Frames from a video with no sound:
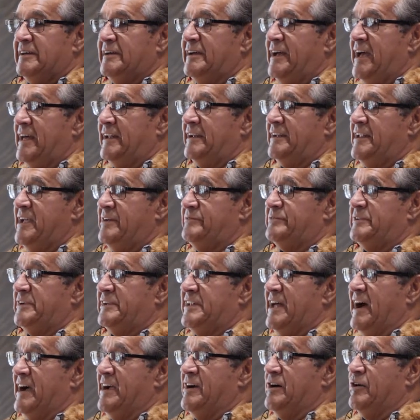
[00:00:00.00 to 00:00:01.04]
And every
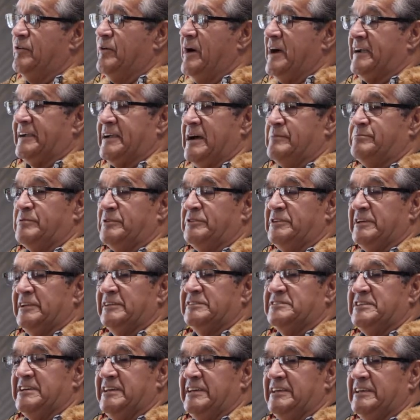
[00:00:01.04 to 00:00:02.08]
day I wake up I think,
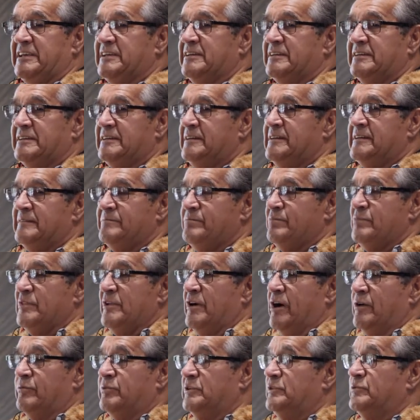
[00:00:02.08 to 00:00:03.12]
gee,
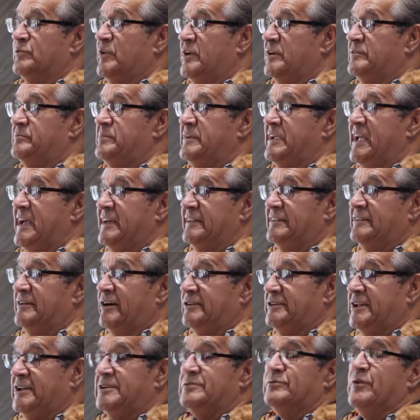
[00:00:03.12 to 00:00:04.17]
I didn't want
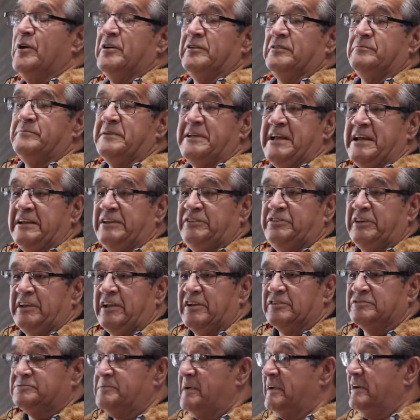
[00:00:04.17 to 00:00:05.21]
to be anything
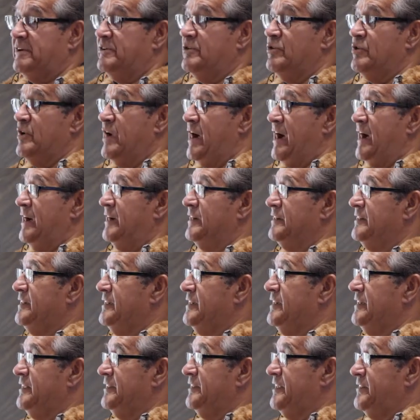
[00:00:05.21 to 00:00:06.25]
else but a Noongar,
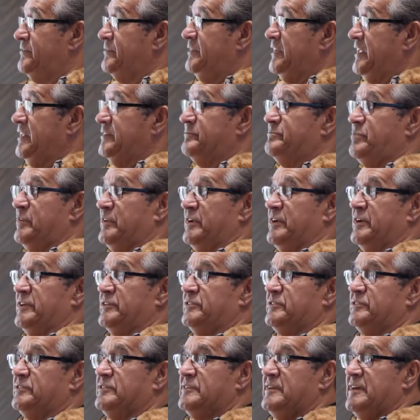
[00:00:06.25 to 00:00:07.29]
living in
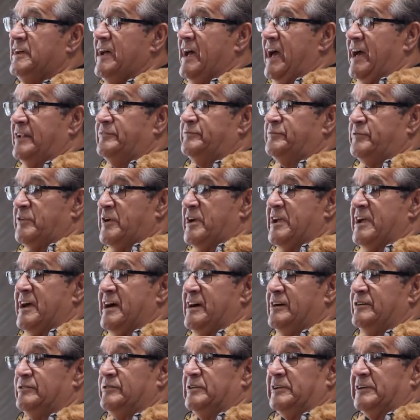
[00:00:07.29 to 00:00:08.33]
Perth and
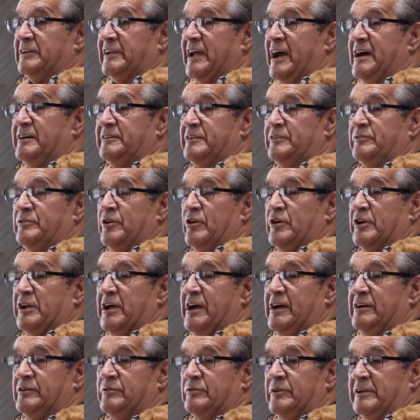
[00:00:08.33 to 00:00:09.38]
Freo and going to
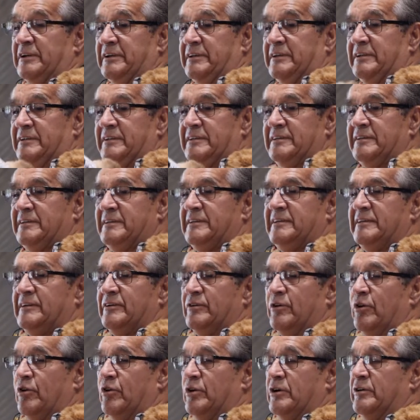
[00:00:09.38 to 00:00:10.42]
Roto and
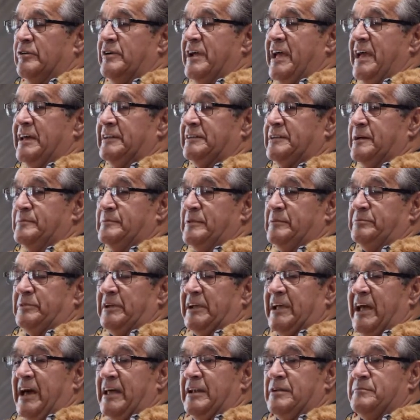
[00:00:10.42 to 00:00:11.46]
all around, coming up to
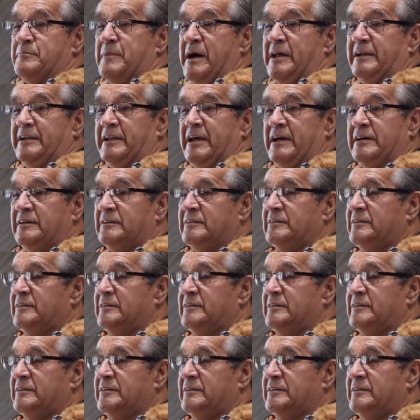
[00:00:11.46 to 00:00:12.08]
Kalamunda.